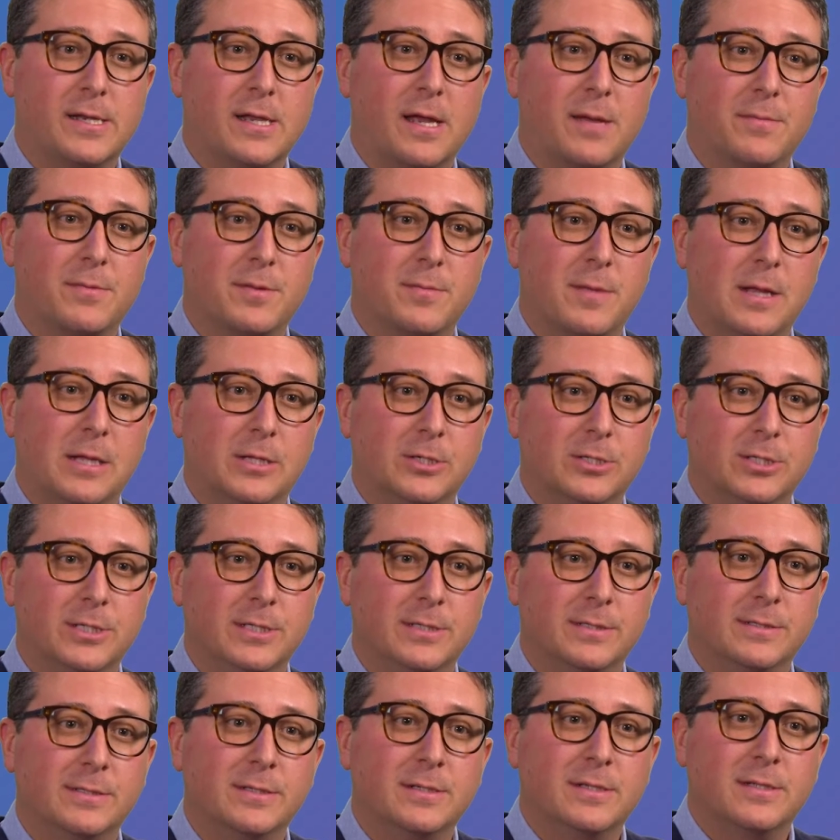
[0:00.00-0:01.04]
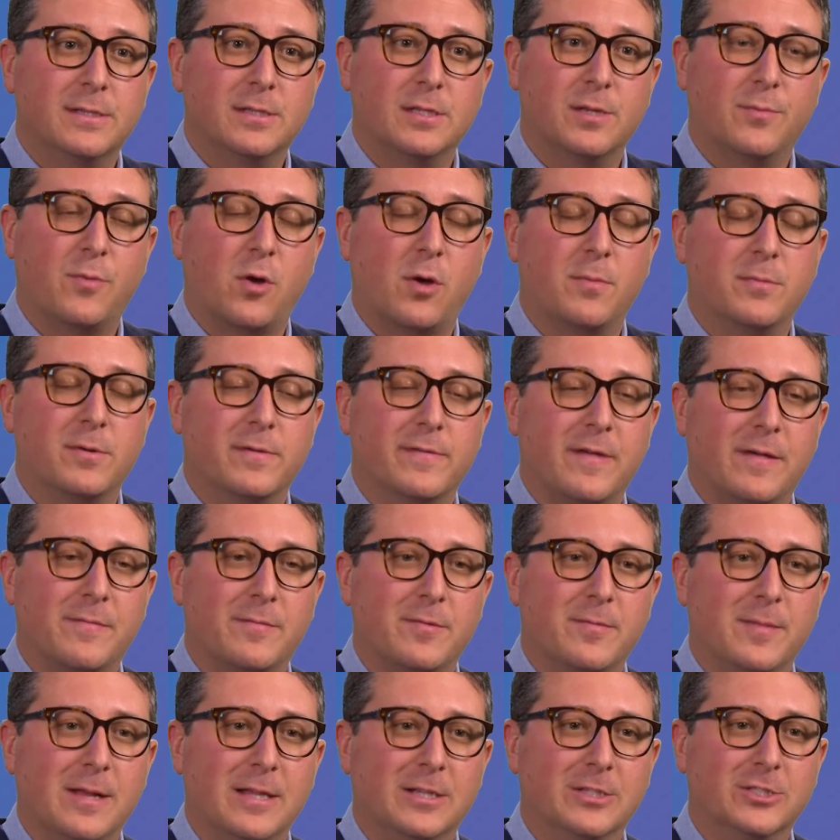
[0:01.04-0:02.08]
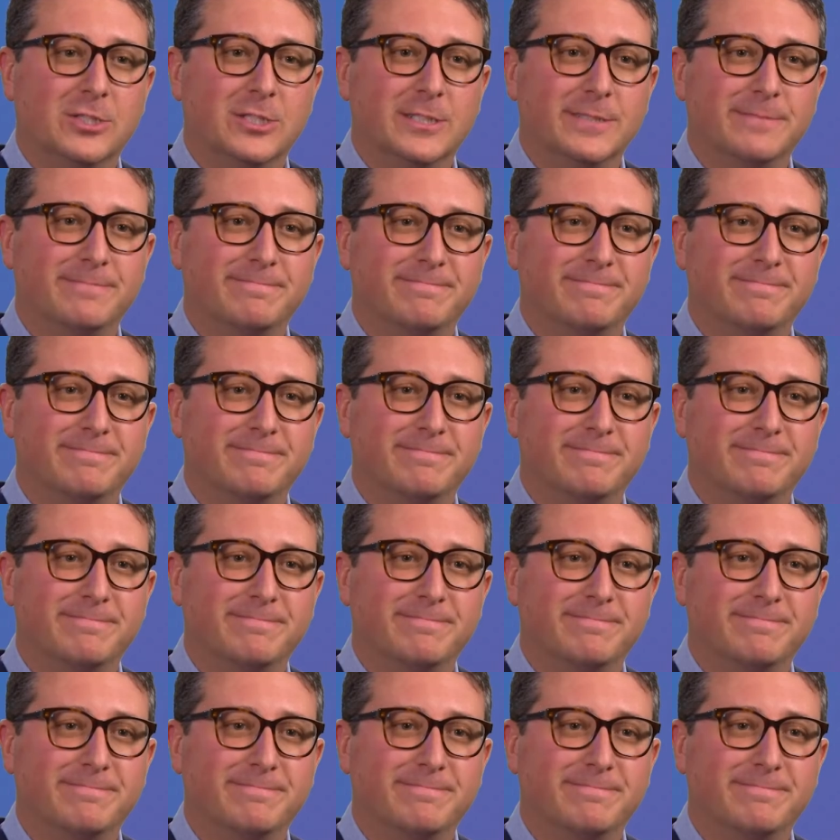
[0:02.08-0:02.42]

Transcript: Ophthalmology, Department of Ophthalmology.